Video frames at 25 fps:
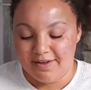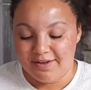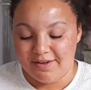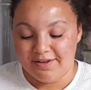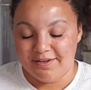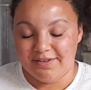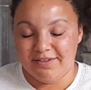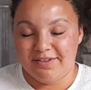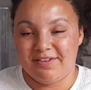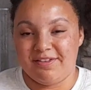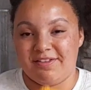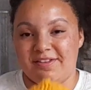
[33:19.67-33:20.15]

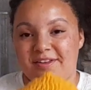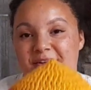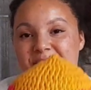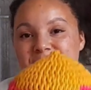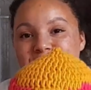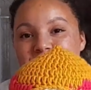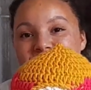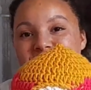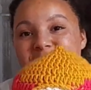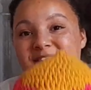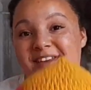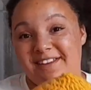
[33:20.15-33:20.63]

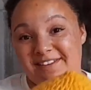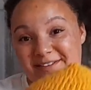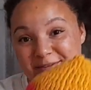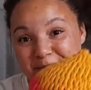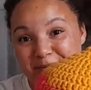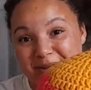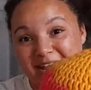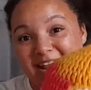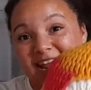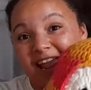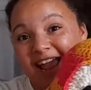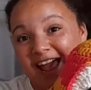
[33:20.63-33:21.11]
So this
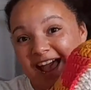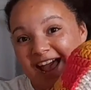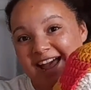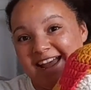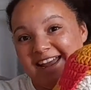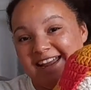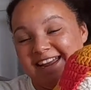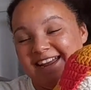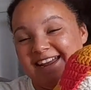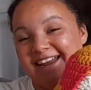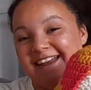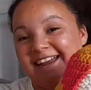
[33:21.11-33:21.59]
big
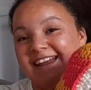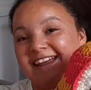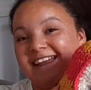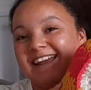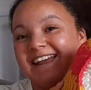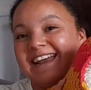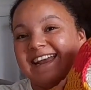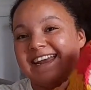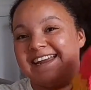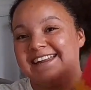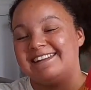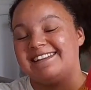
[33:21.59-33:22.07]
guy
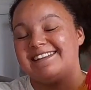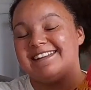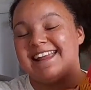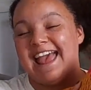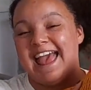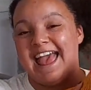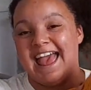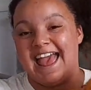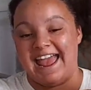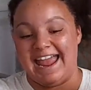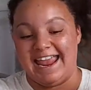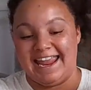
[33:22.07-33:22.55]
is
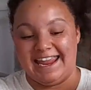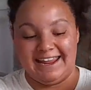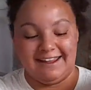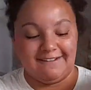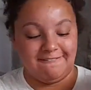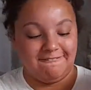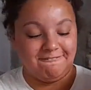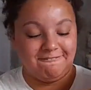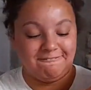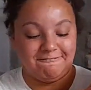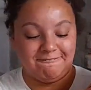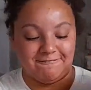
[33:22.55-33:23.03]
a
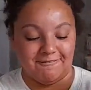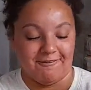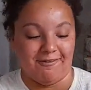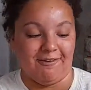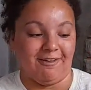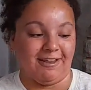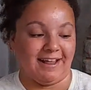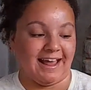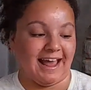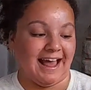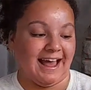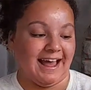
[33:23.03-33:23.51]

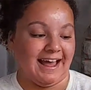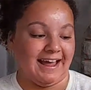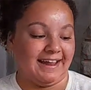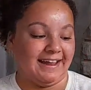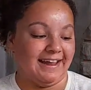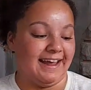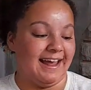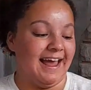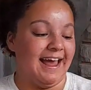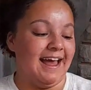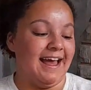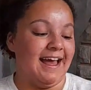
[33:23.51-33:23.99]
fall guy,
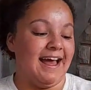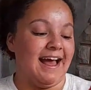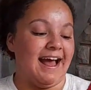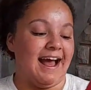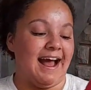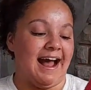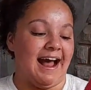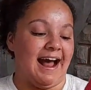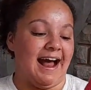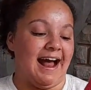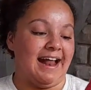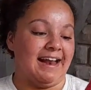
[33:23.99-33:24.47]

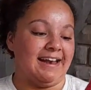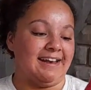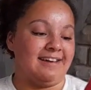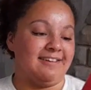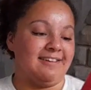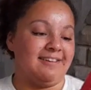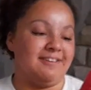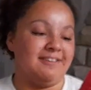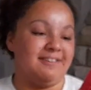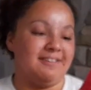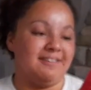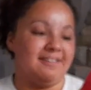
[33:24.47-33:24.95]
and
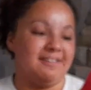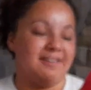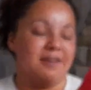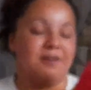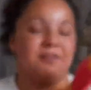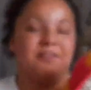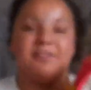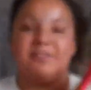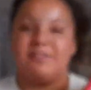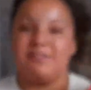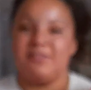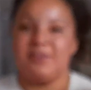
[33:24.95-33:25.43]

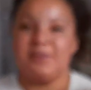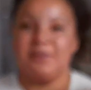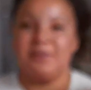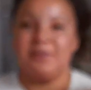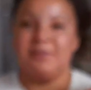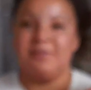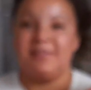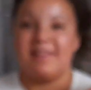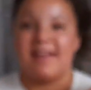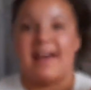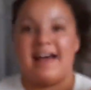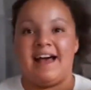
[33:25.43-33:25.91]
those of
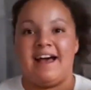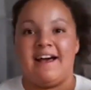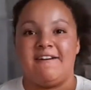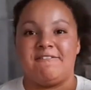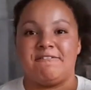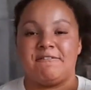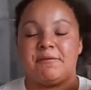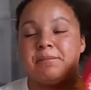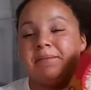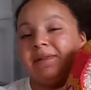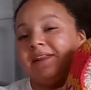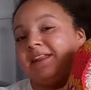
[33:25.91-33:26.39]
you that are
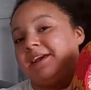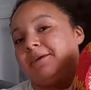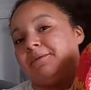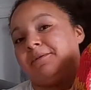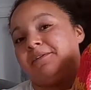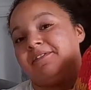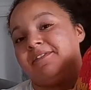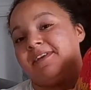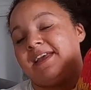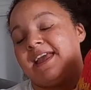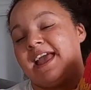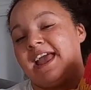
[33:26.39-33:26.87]
familiar
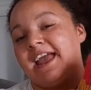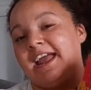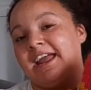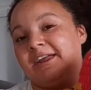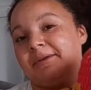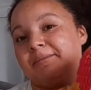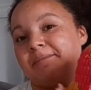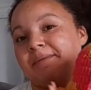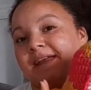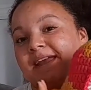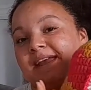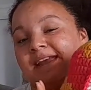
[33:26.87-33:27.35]
with the
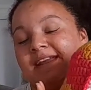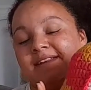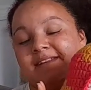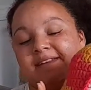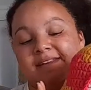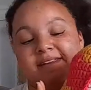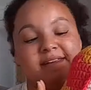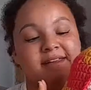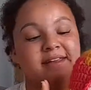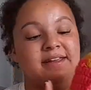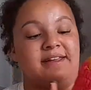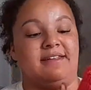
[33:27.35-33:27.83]
game, it
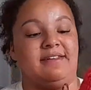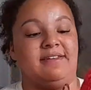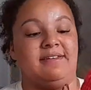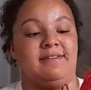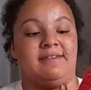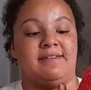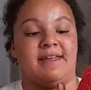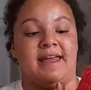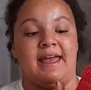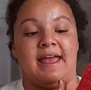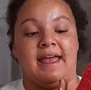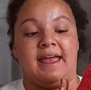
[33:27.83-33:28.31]

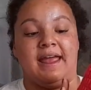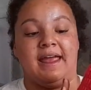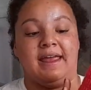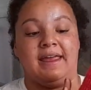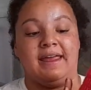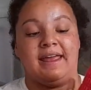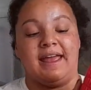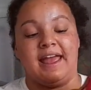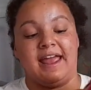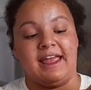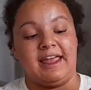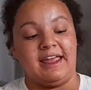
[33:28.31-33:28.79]
is a
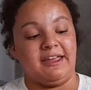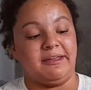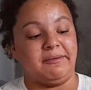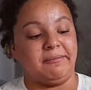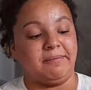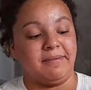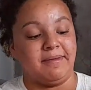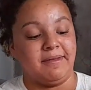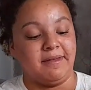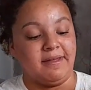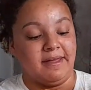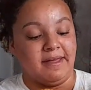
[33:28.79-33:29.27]
game